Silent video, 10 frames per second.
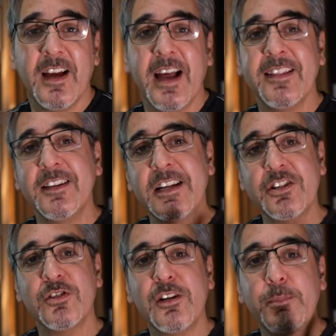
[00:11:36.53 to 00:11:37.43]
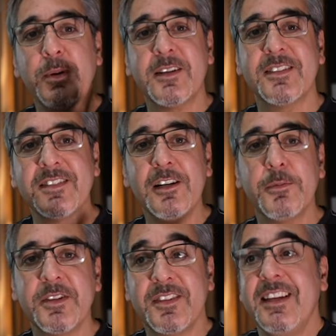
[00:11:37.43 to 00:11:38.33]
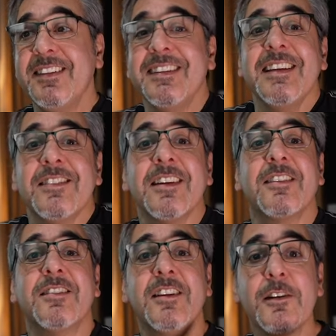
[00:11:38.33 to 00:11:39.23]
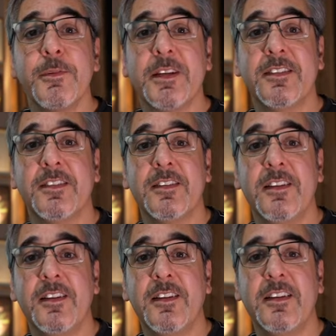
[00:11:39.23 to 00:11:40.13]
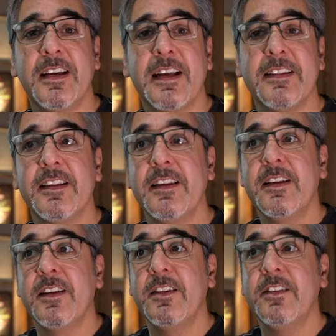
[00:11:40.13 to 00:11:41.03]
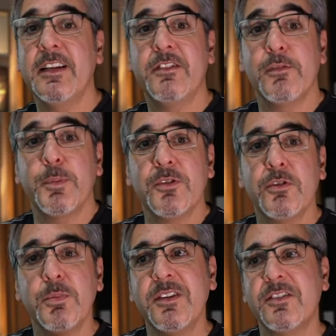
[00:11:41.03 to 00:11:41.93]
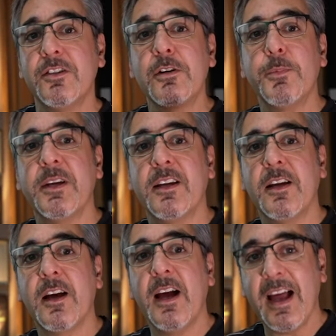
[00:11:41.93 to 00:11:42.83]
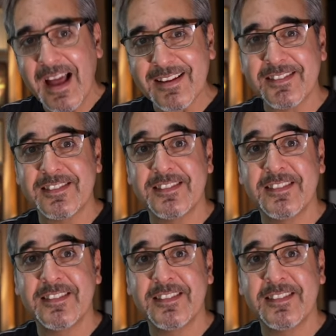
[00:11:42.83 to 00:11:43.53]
And the National Park Service, it is a service that they're supposed to be serving us.